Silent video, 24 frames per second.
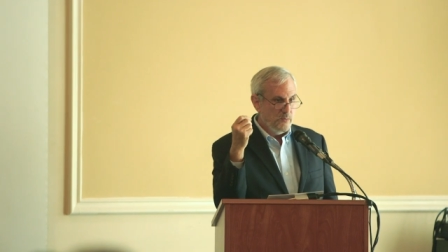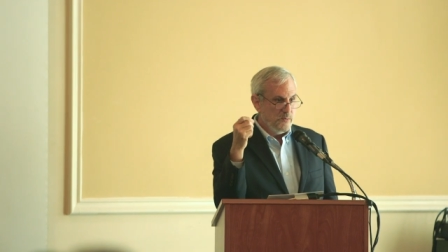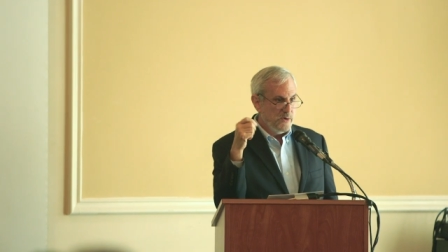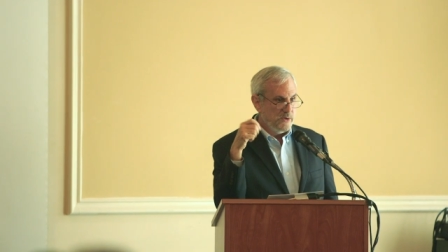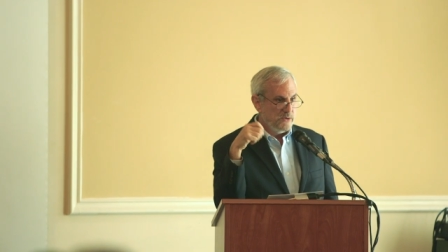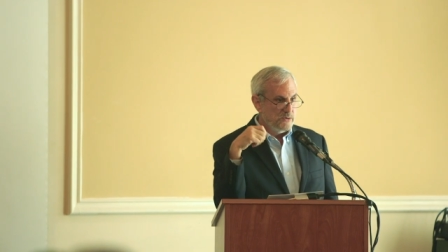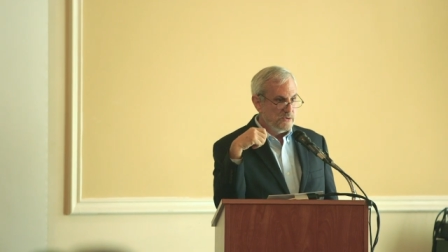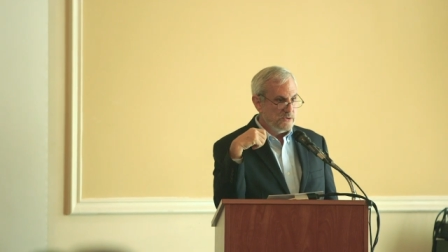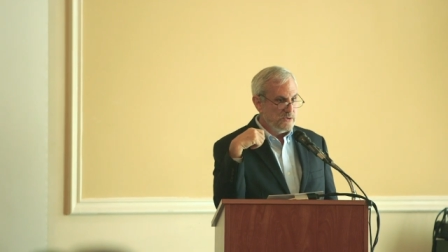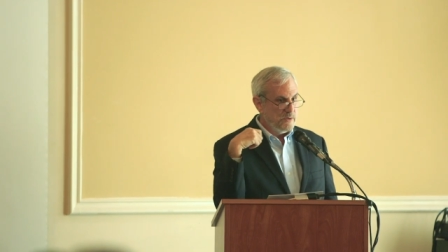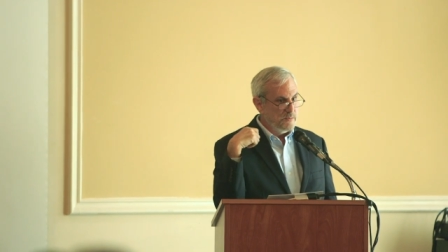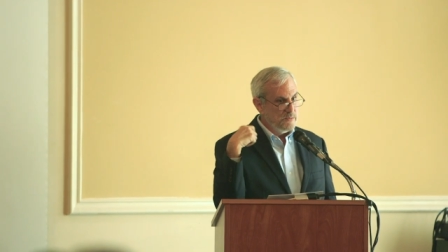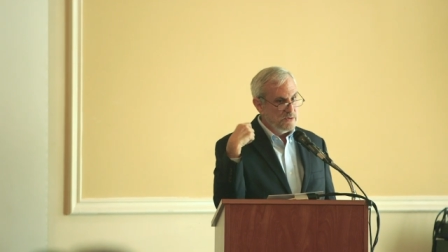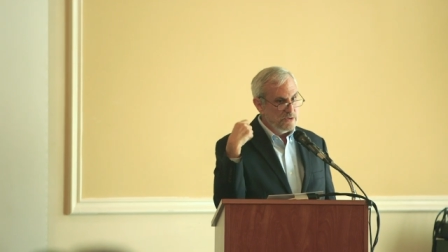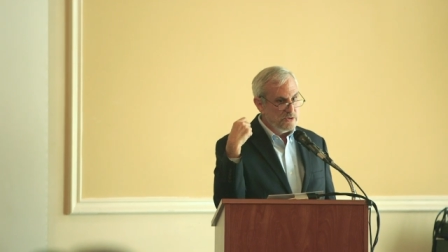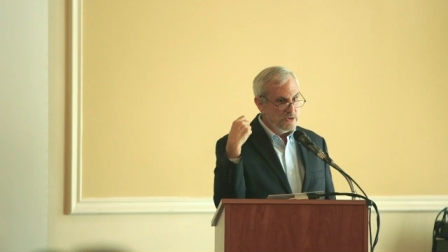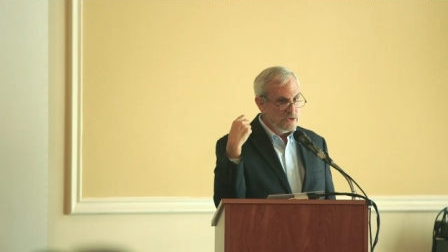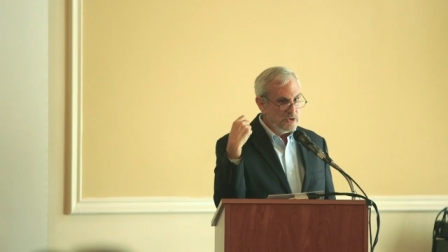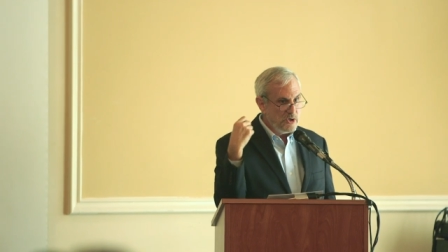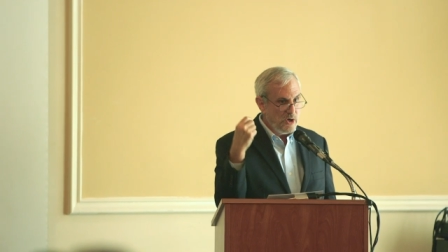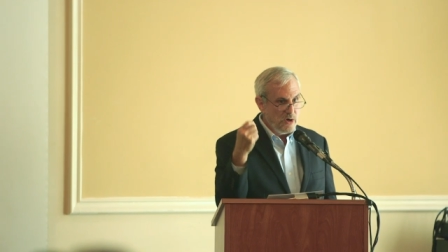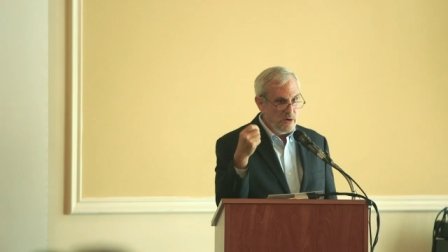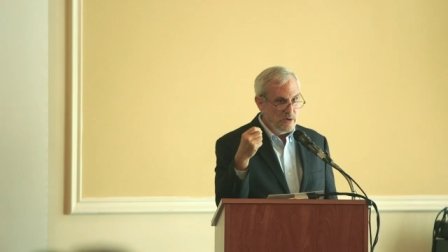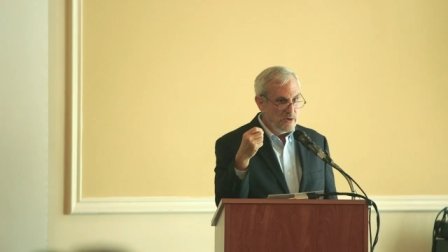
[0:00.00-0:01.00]
whether someone is
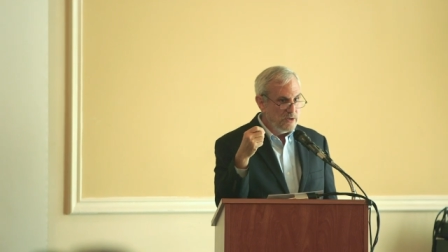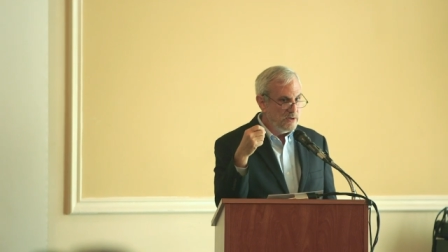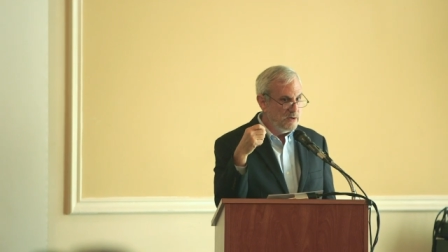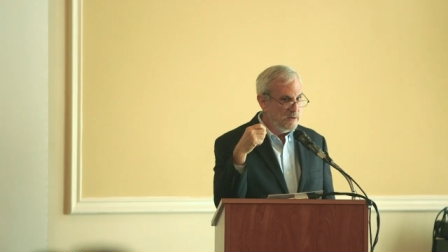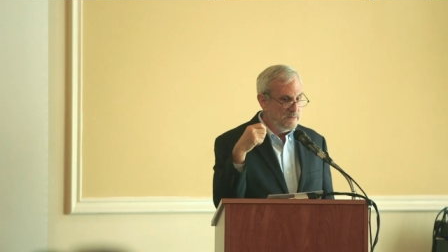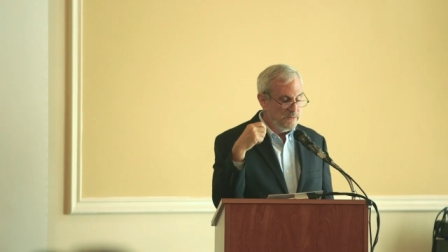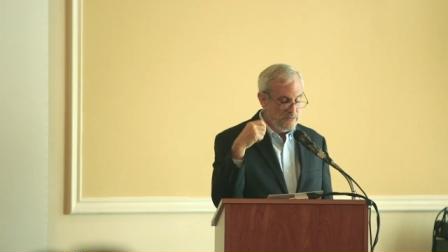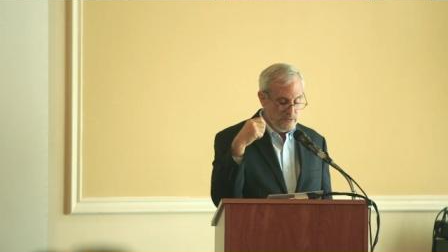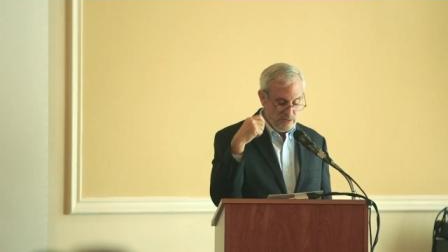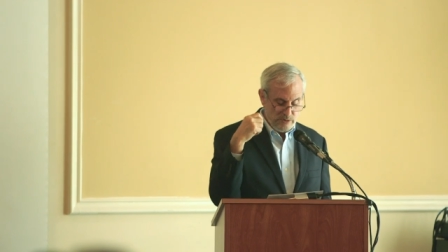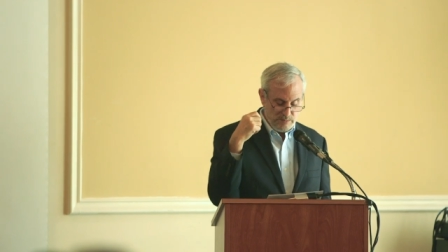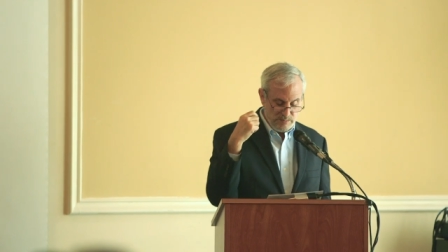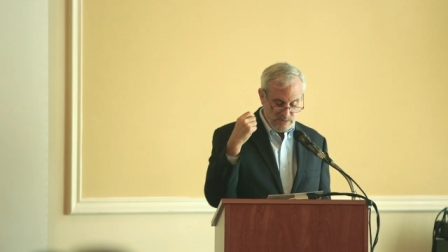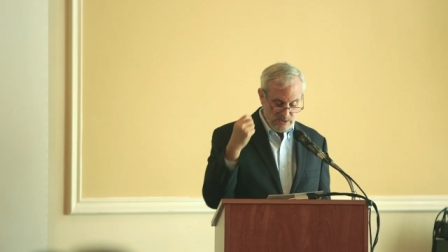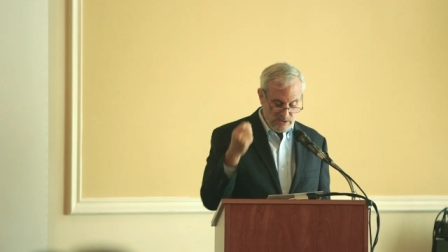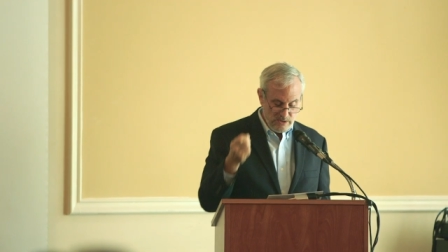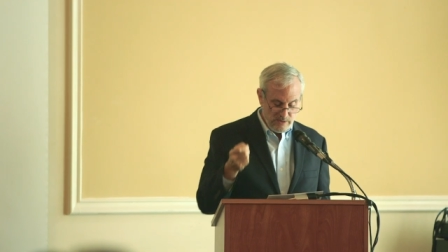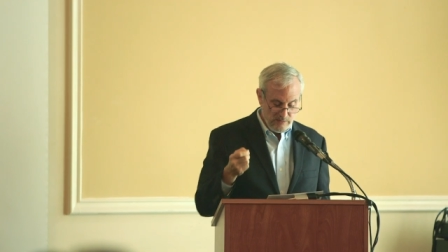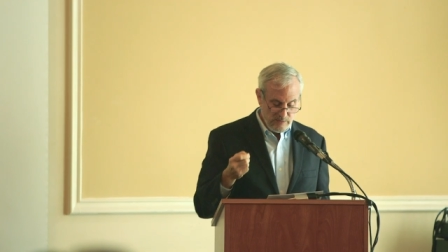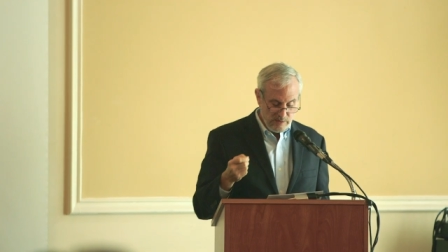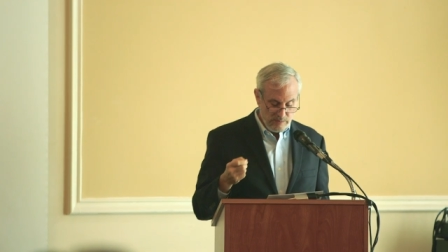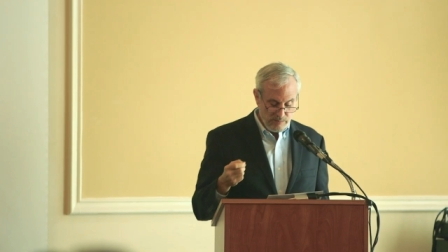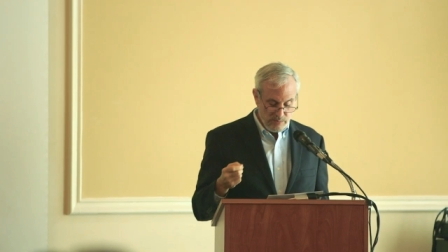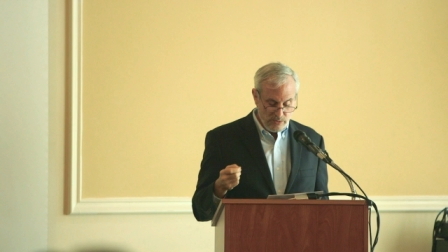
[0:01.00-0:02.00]
targeted for
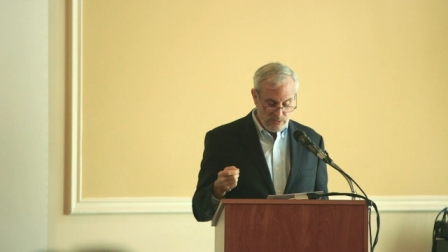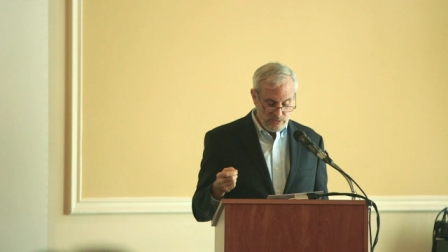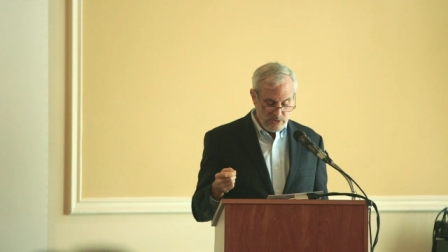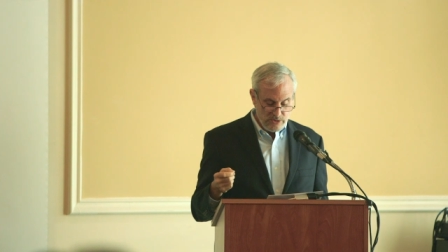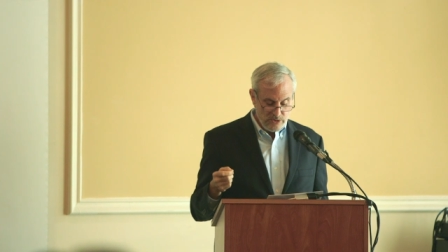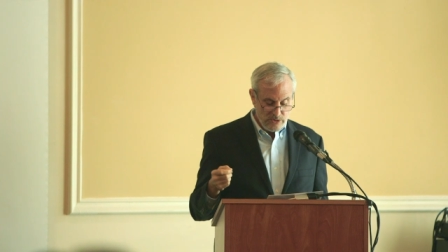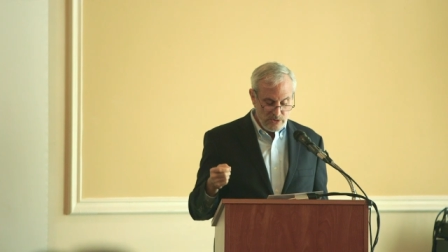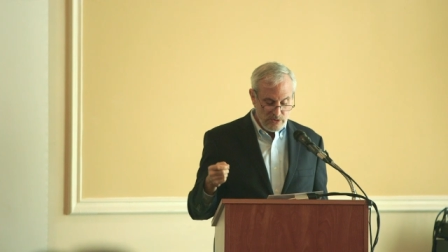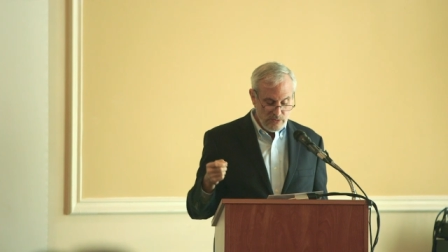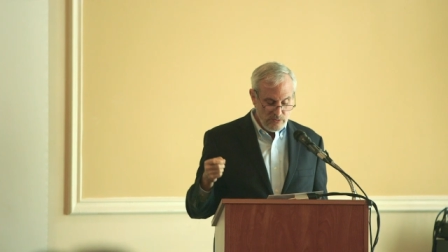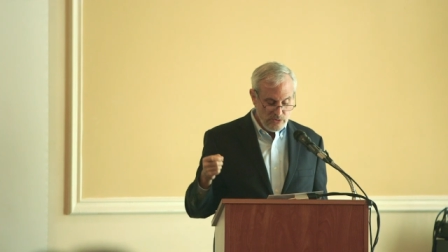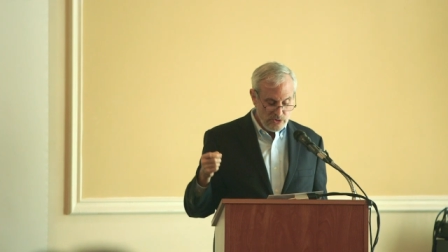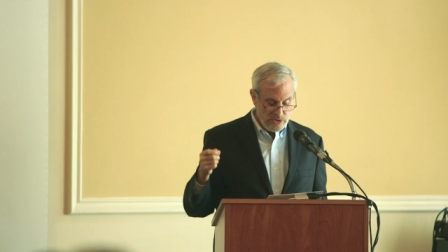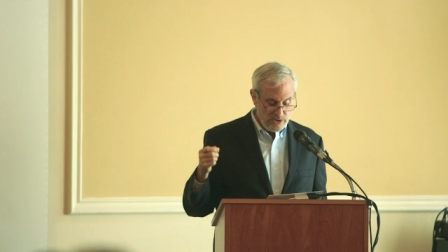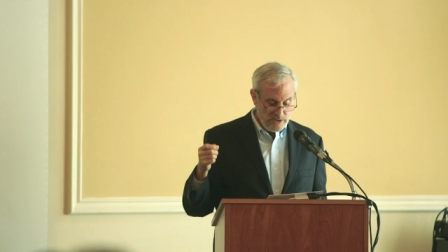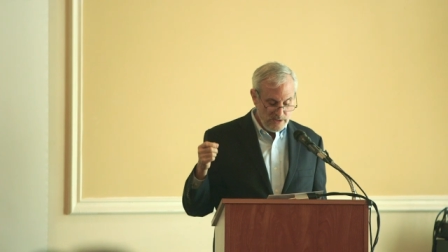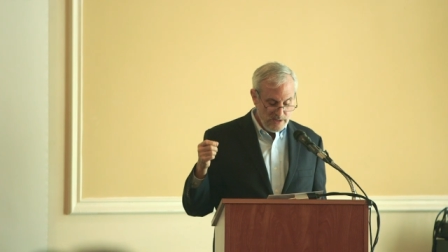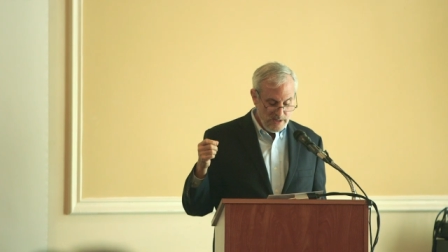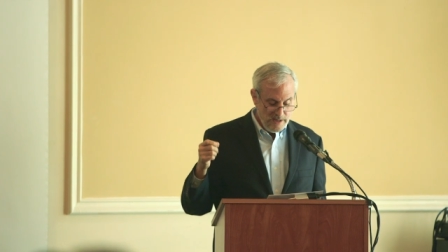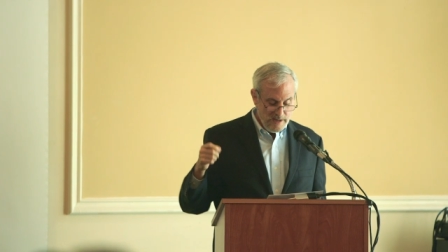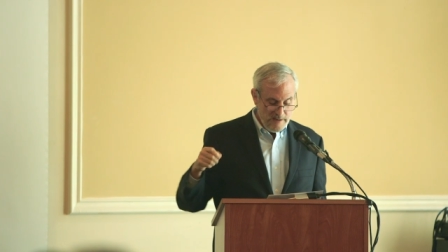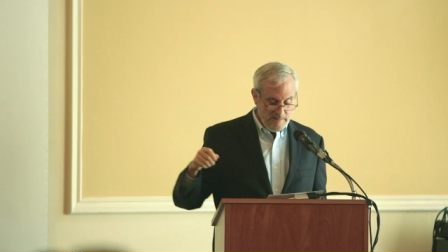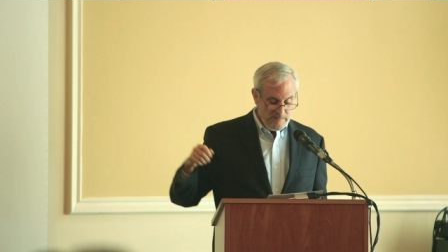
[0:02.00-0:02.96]
specific persecution.